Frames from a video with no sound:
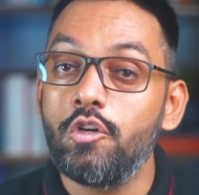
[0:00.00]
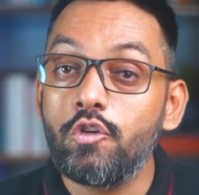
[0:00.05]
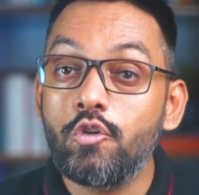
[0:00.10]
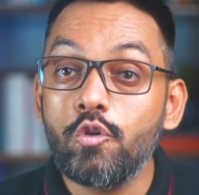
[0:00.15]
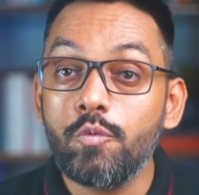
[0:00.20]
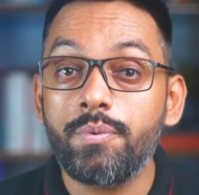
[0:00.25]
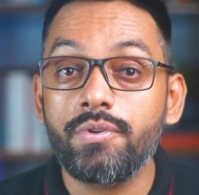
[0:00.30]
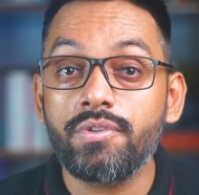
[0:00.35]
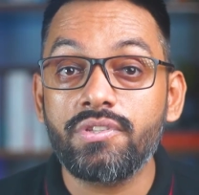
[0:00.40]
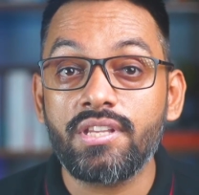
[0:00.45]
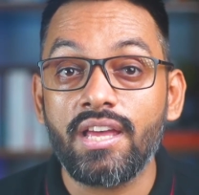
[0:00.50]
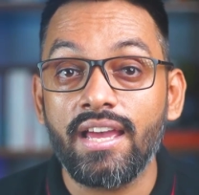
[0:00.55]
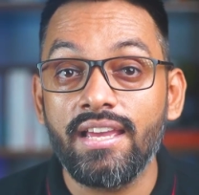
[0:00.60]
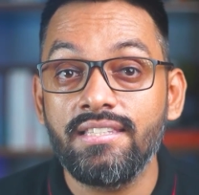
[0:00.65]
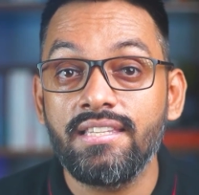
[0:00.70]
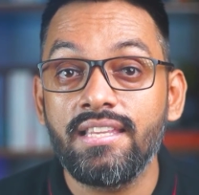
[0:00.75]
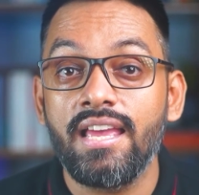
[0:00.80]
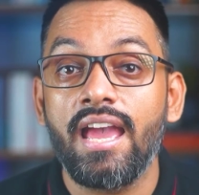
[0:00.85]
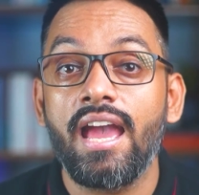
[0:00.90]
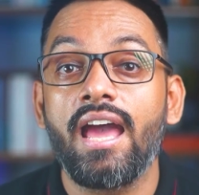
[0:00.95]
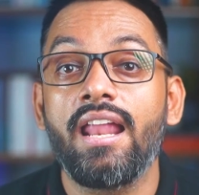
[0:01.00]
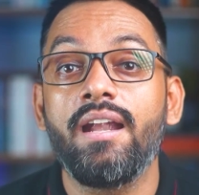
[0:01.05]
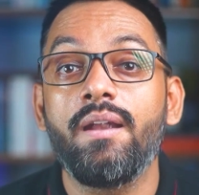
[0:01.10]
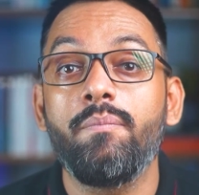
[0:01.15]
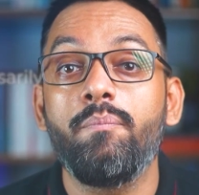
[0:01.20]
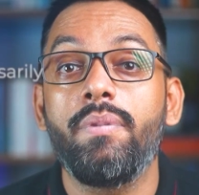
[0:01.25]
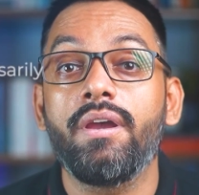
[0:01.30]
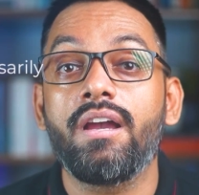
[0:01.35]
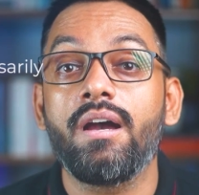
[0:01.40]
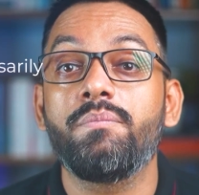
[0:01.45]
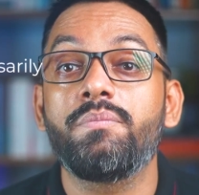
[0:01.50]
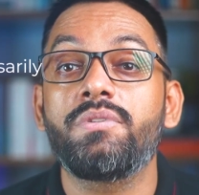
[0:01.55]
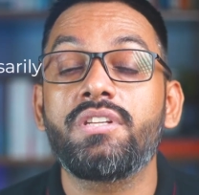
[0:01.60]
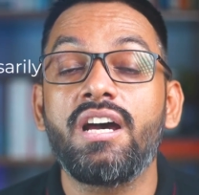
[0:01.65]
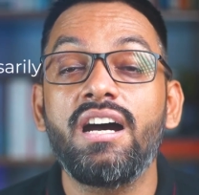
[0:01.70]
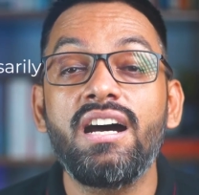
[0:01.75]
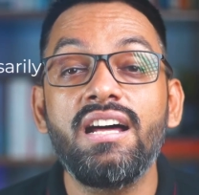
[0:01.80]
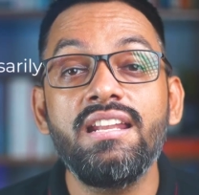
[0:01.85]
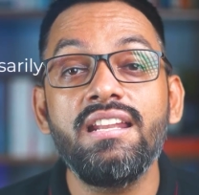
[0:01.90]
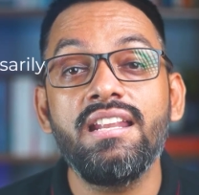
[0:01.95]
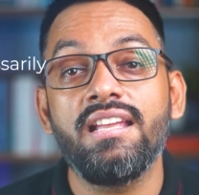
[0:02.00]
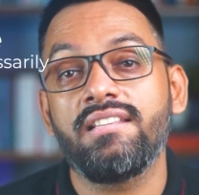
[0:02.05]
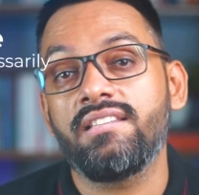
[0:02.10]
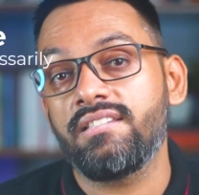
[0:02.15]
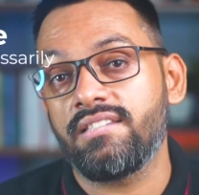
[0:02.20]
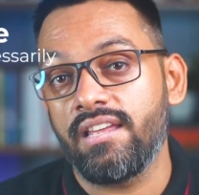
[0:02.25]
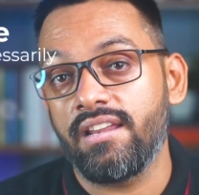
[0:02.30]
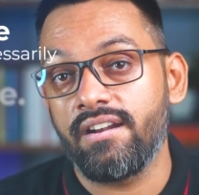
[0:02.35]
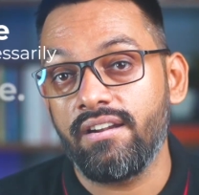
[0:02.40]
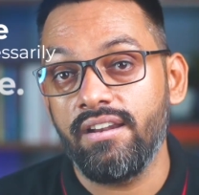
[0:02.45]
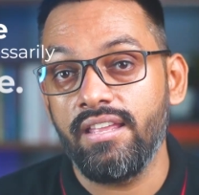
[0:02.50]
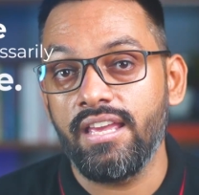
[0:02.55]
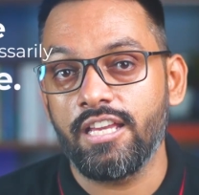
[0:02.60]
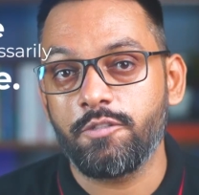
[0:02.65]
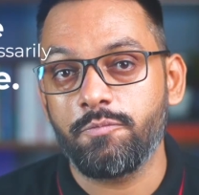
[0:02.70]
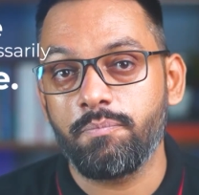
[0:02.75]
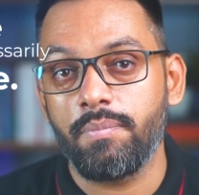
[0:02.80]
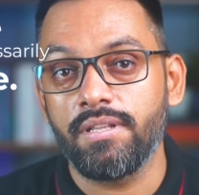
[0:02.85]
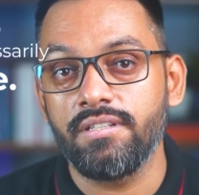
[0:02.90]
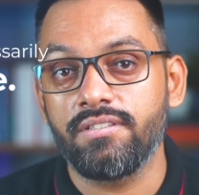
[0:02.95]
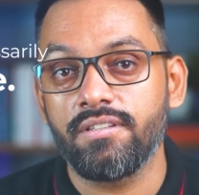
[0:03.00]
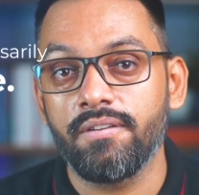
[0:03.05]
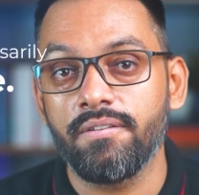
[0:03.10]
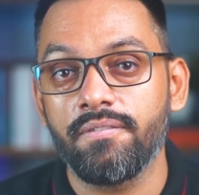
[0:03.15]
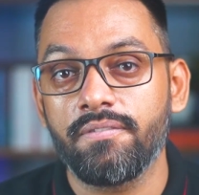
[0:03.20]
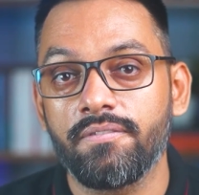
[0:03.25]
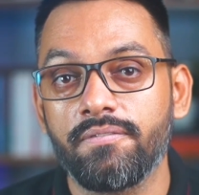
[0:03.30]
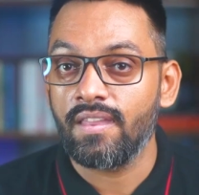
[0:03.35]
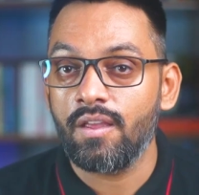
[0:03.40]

Too precise and it becomes unnecessarily expensive.